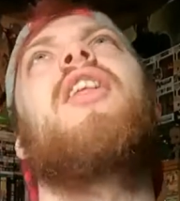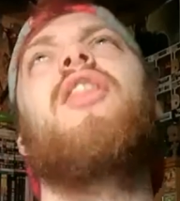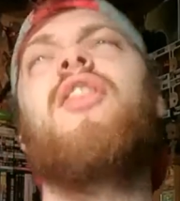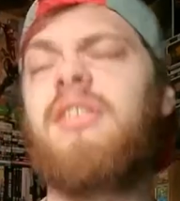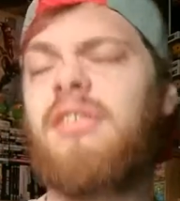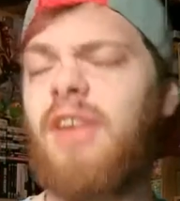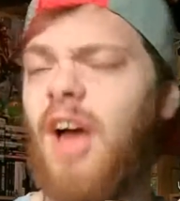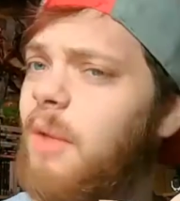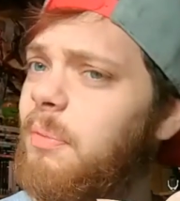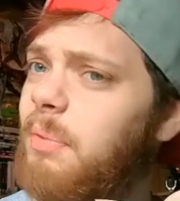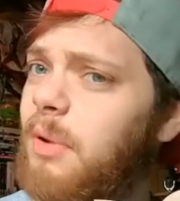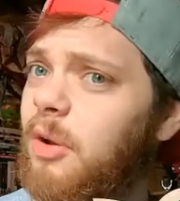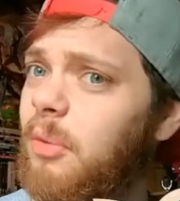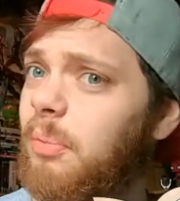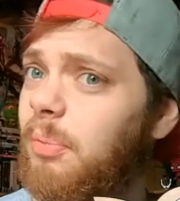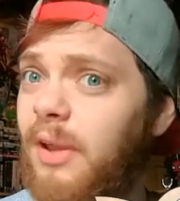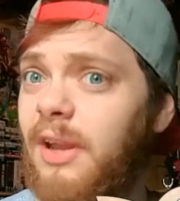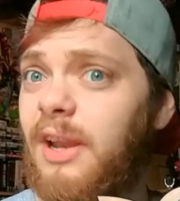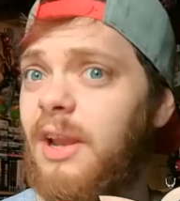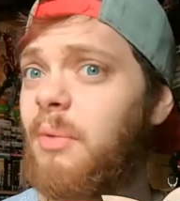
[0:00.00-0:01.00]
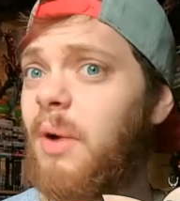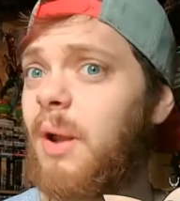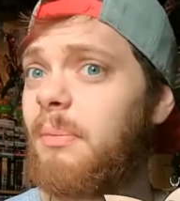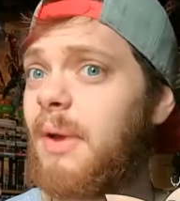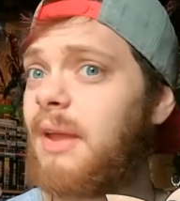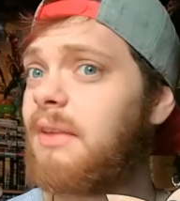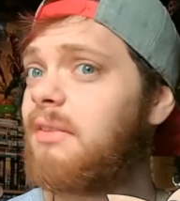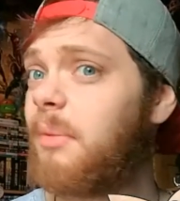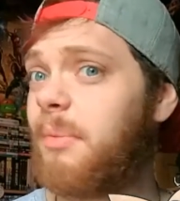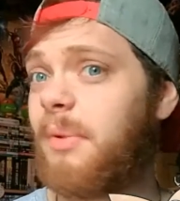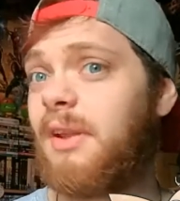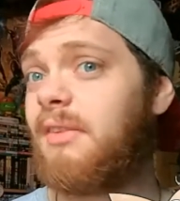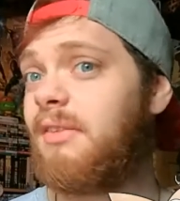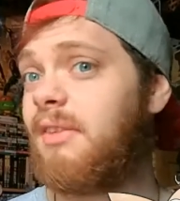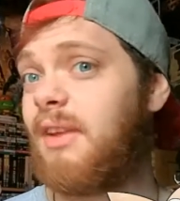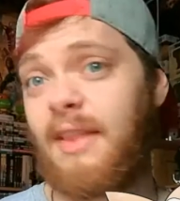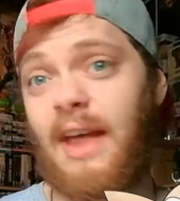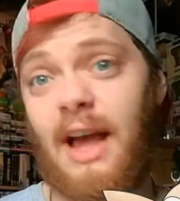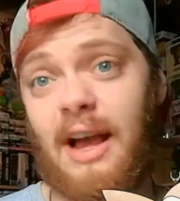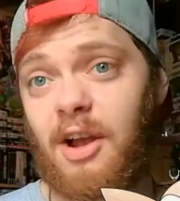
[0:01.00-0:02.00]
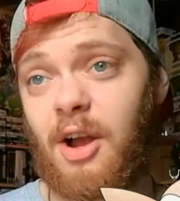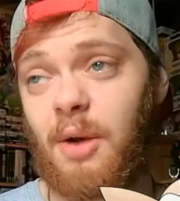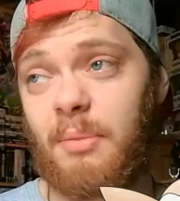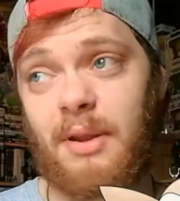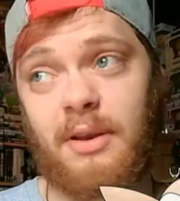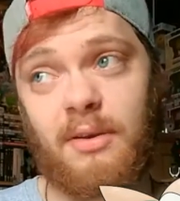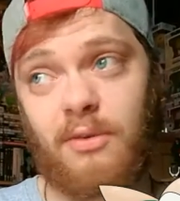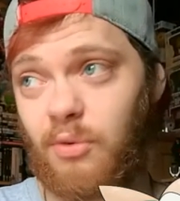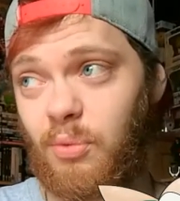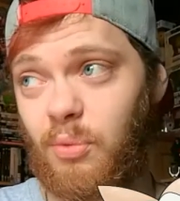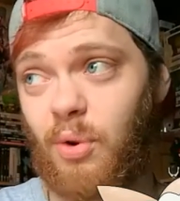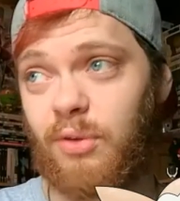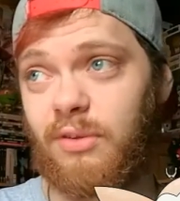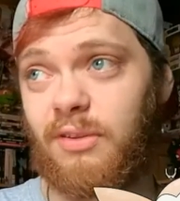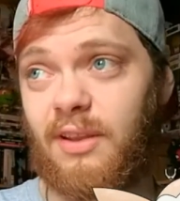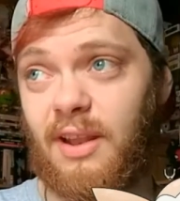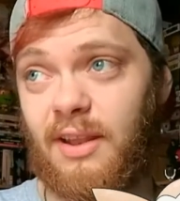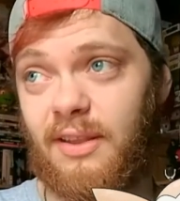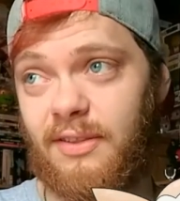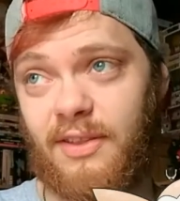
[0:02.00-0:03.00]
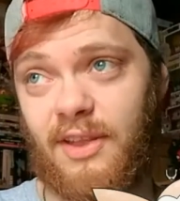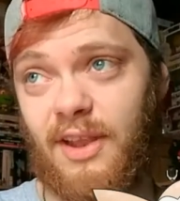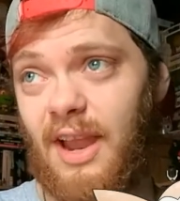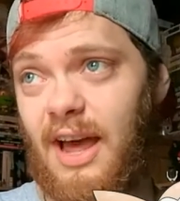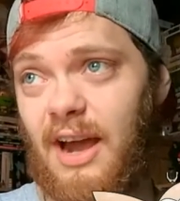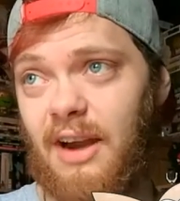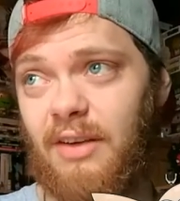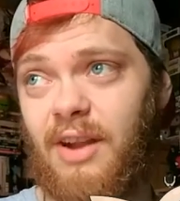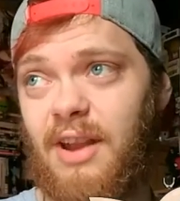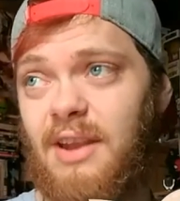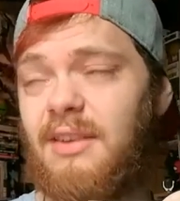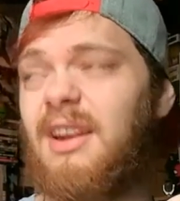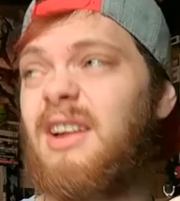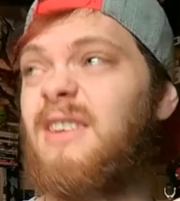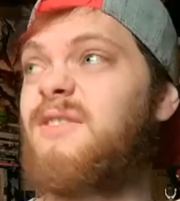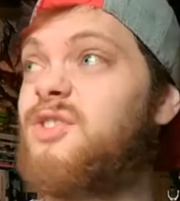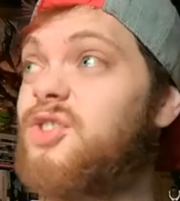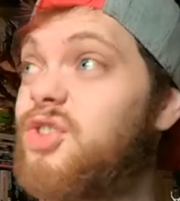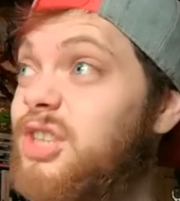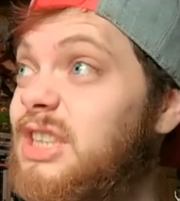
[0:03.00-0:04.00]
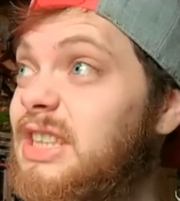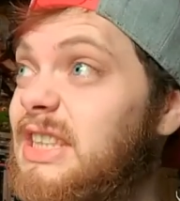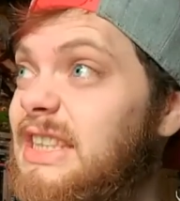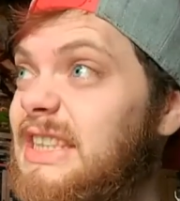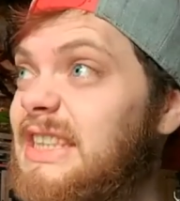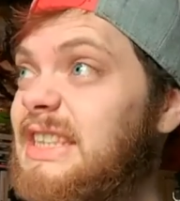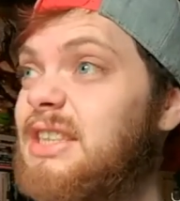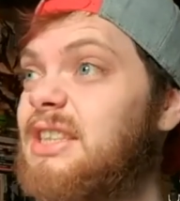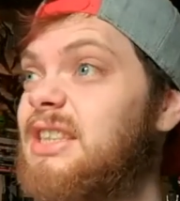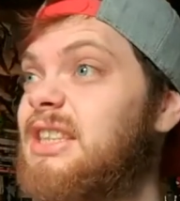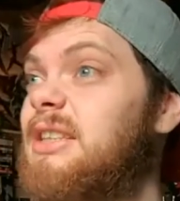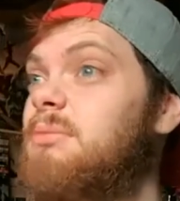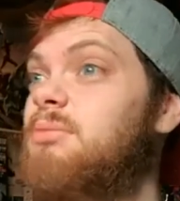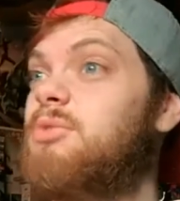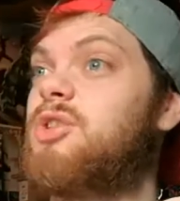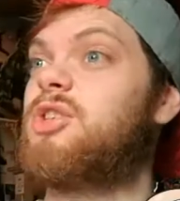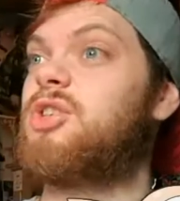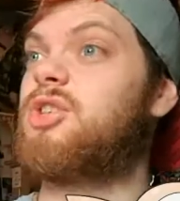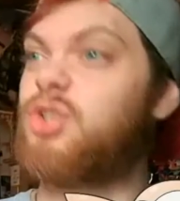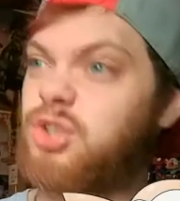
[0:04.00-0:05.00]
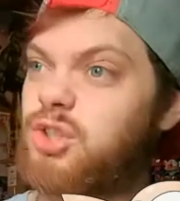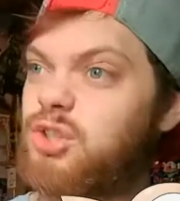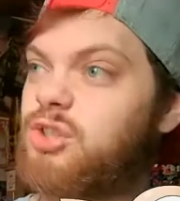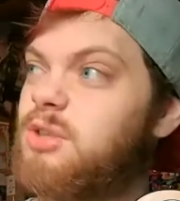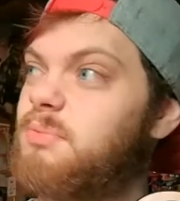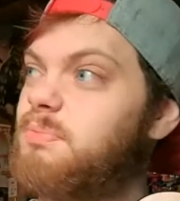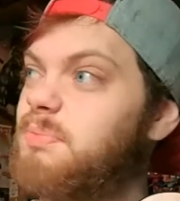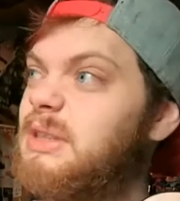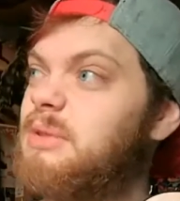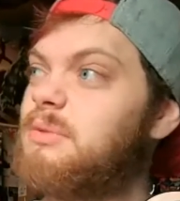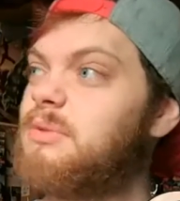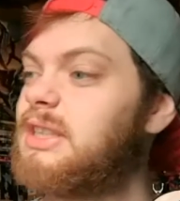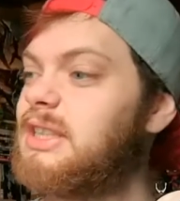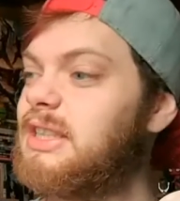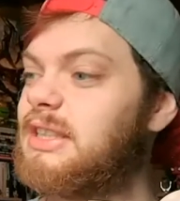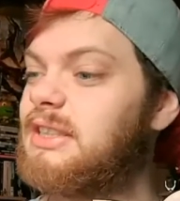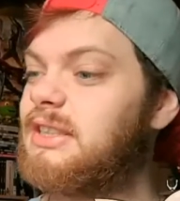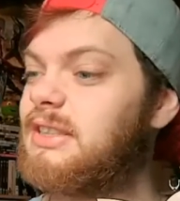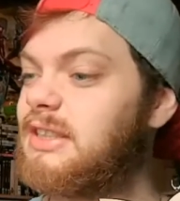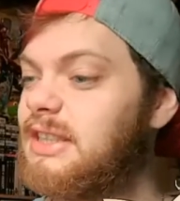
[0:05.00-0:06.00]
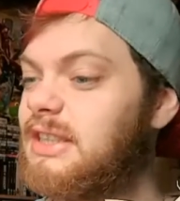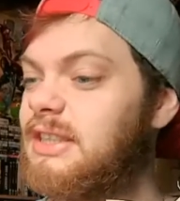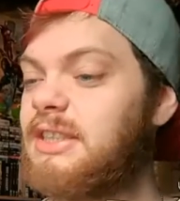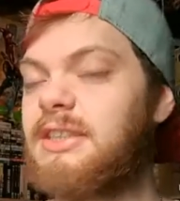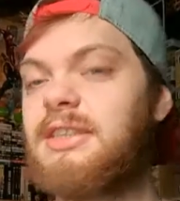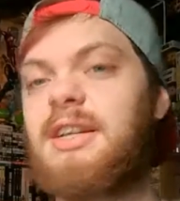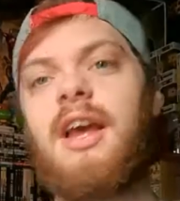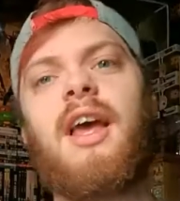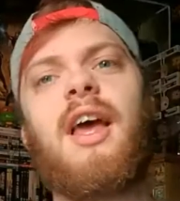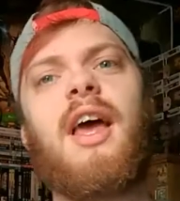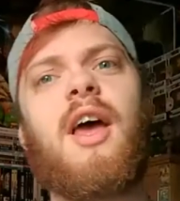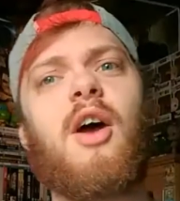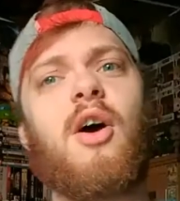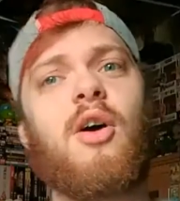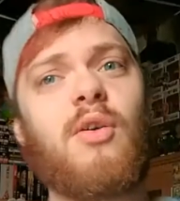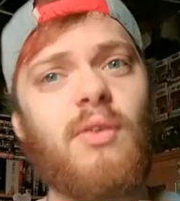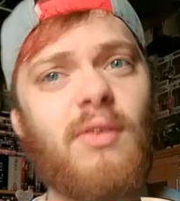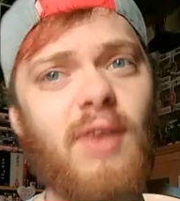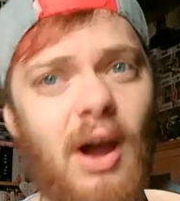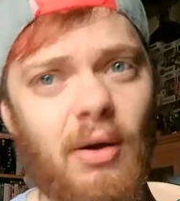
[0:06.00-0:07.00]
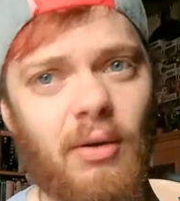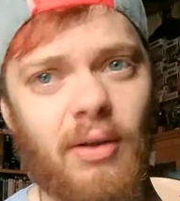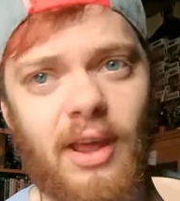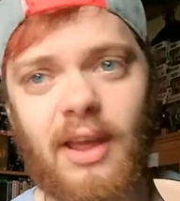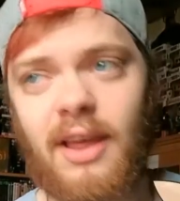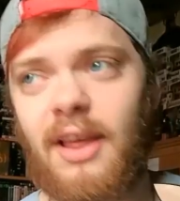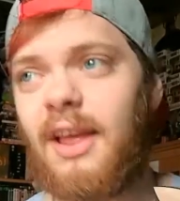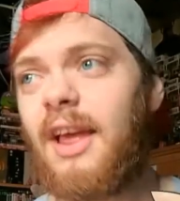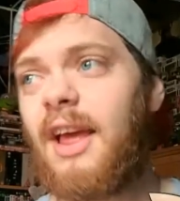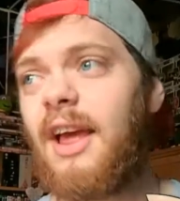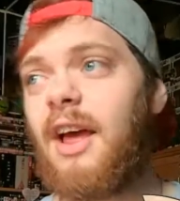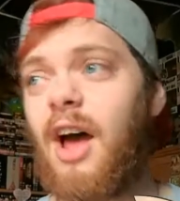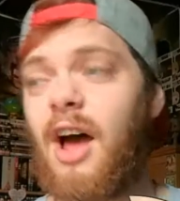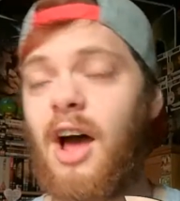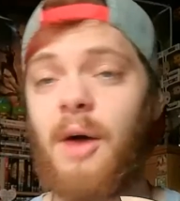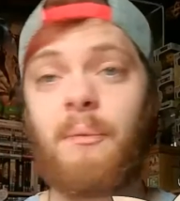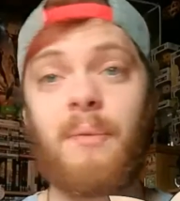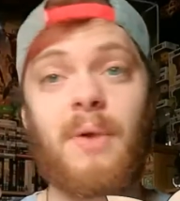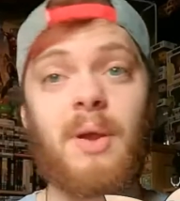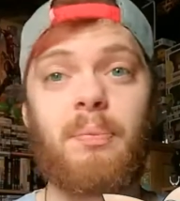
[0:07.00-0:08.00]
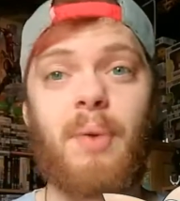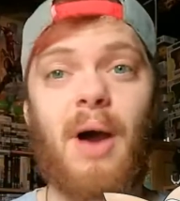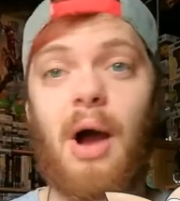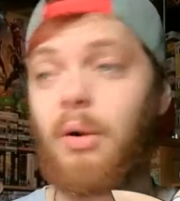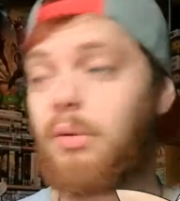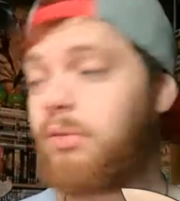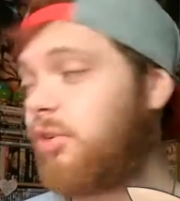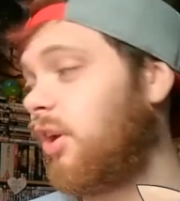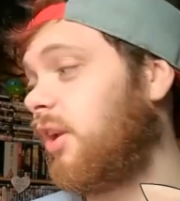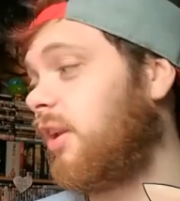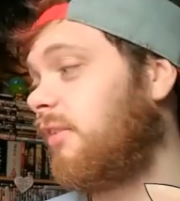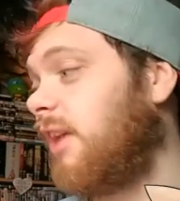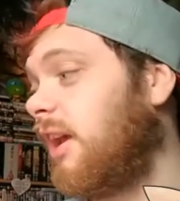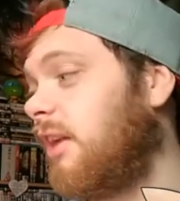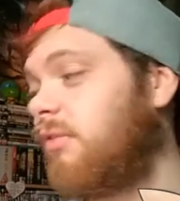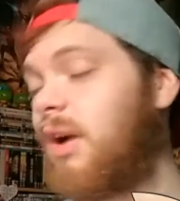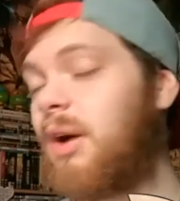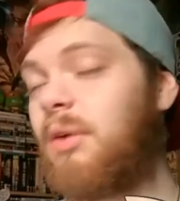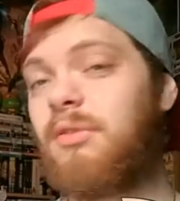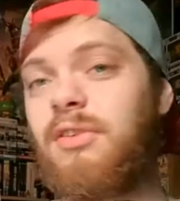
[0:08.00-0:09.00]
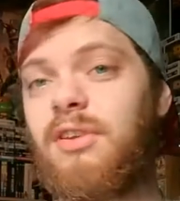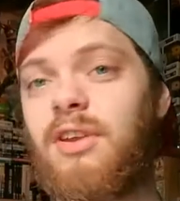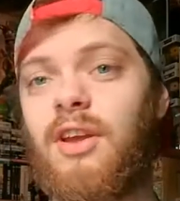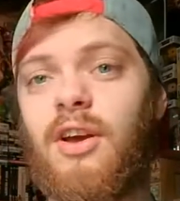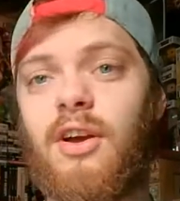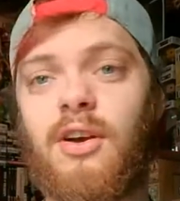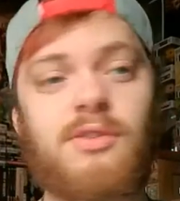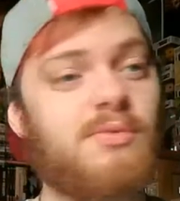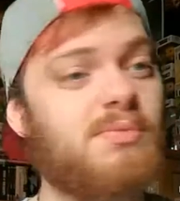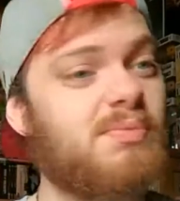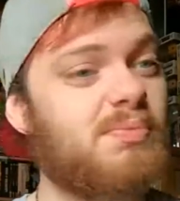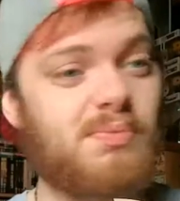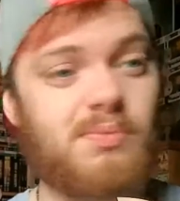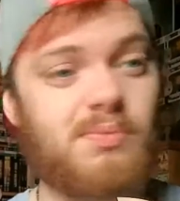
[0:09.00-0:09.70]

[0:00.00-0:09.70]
The typing completely went messed up, I didn't see that coming towards the latter end, and I've done it again, I said I'm not going to talk about the end stages. Rowlet, in battle, turn his head round to you,